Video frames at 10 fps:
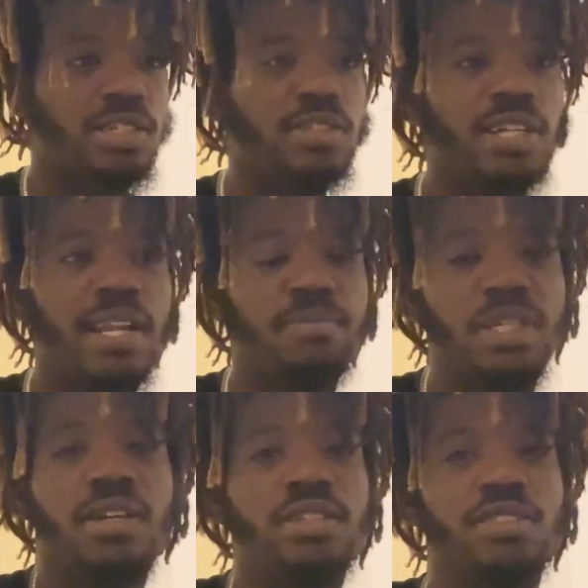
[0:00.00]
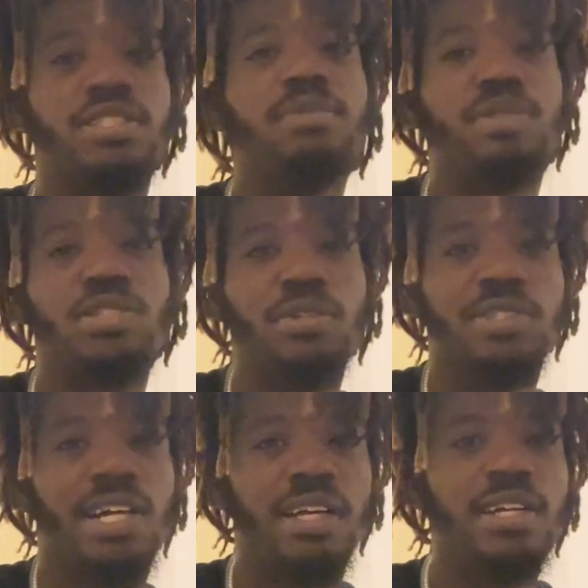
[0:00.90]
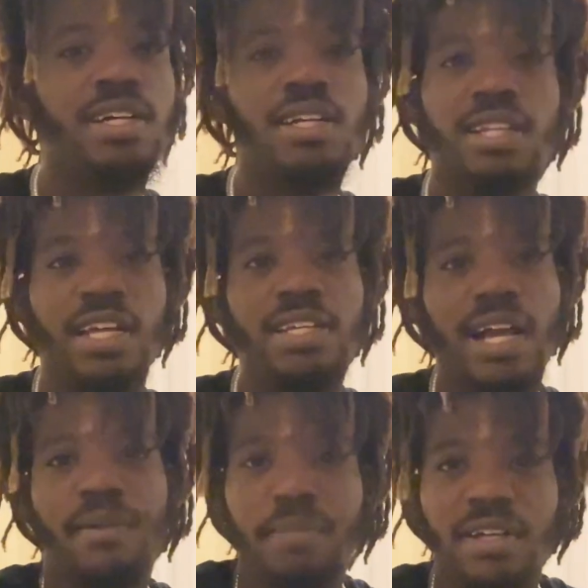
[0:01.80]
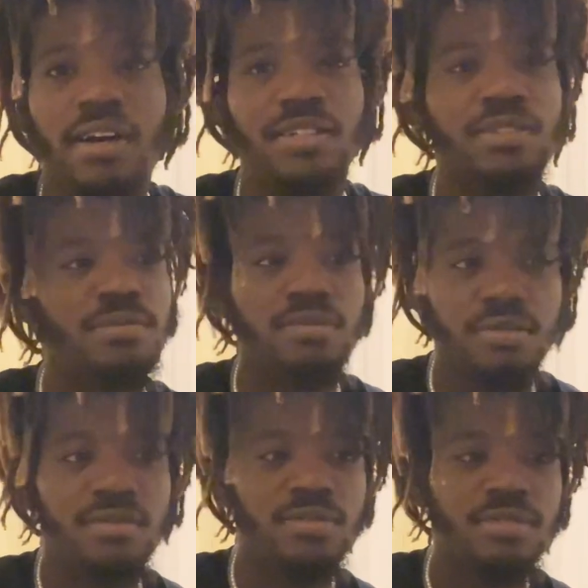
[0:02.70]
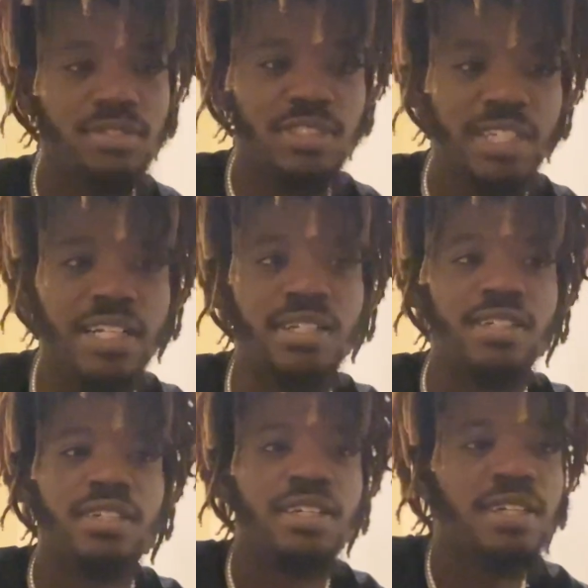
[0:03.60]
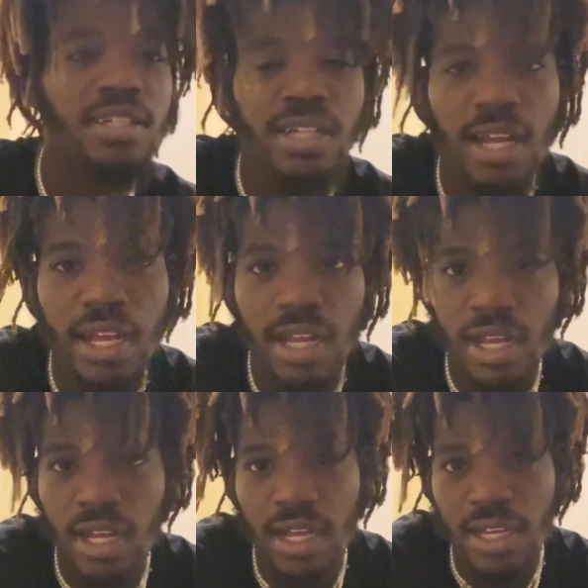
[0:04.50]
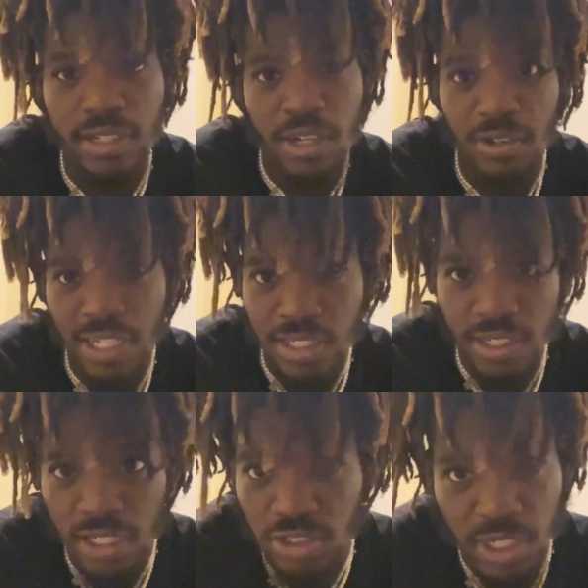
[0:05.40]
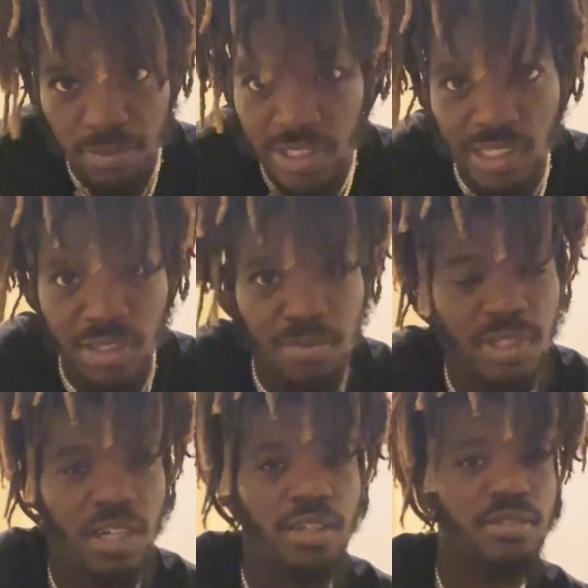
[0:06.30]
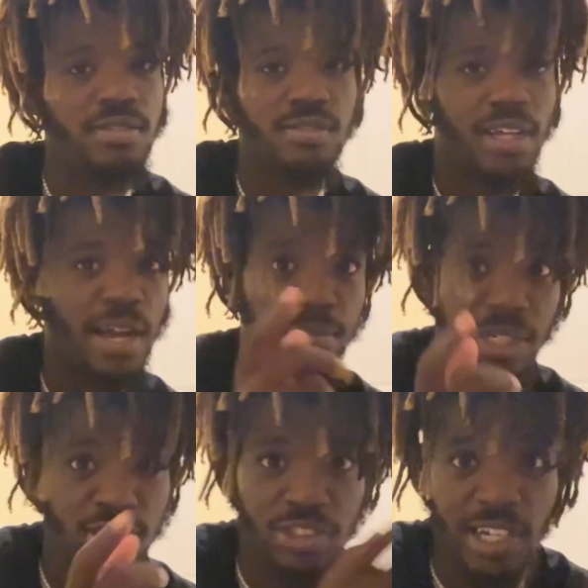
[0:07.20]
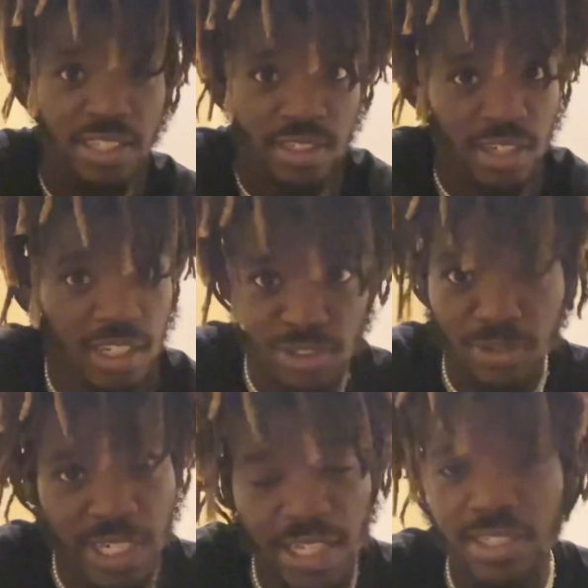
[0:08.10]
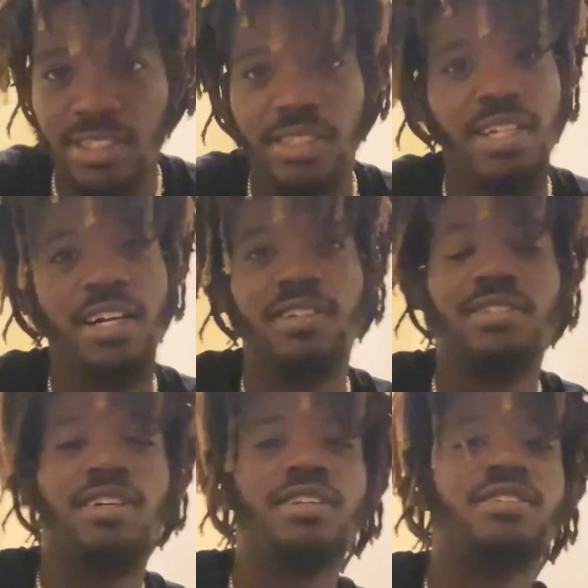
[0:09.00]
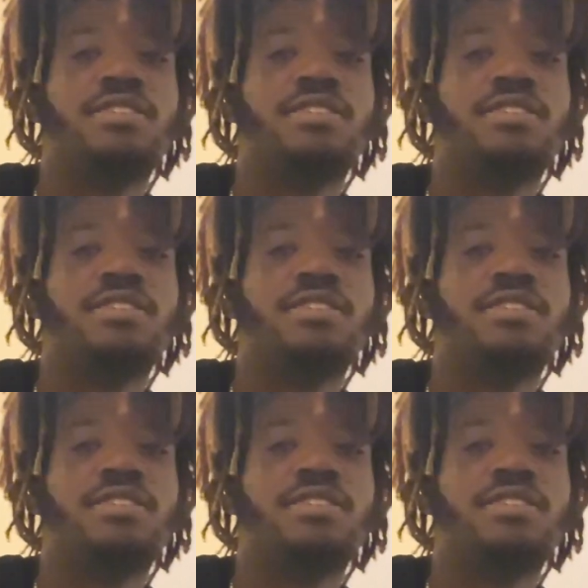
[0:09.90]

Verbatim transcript: So you gotta be on your tippy toes at like you gotta be on your chin. And no, I did not drop the soap, y'all. I made sure I did not do that because hell no. Nah.